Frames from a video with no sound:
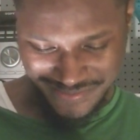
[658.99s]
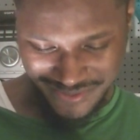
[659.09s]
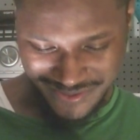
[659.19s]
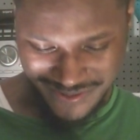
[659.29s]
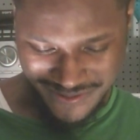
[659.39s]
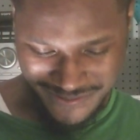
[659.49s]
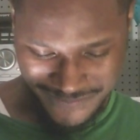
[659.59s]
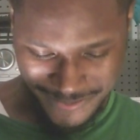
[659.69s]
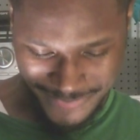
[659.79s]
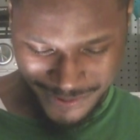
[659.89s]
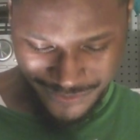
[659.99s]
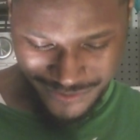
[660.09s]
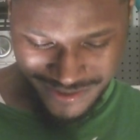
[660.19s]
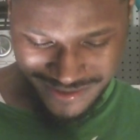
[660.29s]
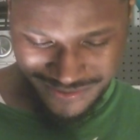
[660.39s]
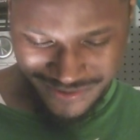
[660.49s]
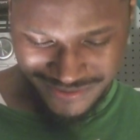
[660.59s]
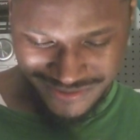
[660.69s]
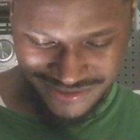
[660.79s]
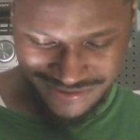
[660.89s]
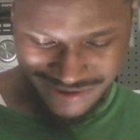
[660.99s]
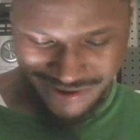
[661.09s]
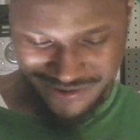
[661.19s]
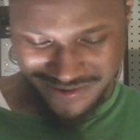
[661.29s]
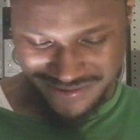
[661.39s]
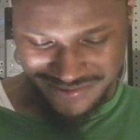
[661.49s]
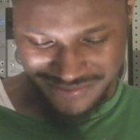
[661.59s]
But we'll get on to our